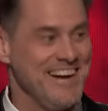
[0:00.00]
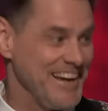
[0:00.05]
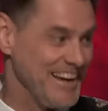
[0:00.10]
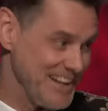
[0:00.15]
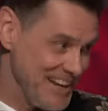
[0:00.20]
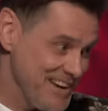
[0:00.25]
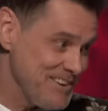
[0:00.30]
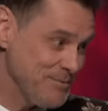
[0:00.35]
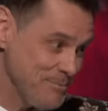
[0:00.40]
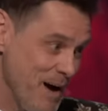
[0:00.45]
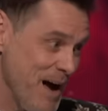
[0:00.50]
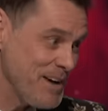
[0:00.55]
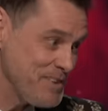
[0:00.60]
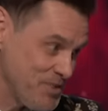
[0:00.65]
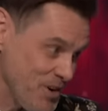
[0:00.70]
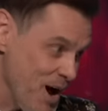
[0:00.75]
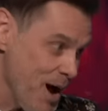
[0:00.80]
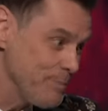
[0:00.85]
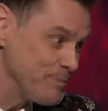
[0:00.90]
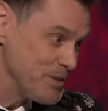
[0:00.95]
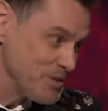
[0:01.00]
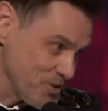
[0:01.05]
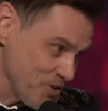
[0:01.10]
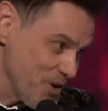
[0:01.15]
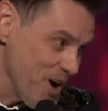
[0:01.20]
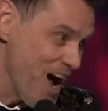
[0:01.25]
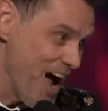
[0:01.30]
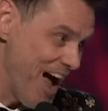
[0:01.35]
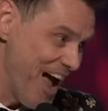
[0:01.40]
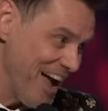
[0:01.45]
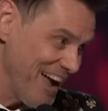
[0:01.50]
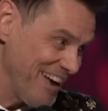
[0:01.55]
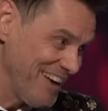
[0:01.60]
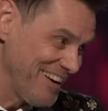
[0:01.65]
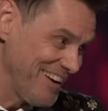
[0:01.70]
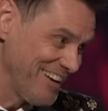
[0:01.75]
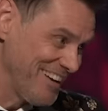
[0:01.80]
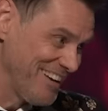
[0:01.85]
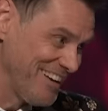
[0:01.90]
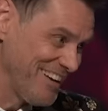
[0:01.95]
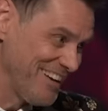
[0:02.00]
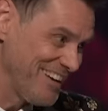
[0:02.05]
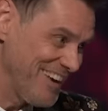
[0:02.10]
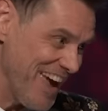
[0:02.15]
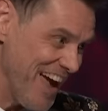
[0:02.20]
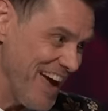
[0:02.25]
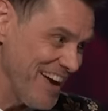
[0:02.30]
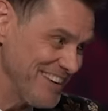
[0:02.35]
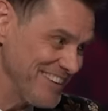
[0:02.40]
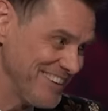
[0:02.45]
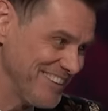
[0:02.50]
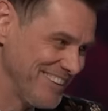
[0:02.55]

It is my job to try, okay?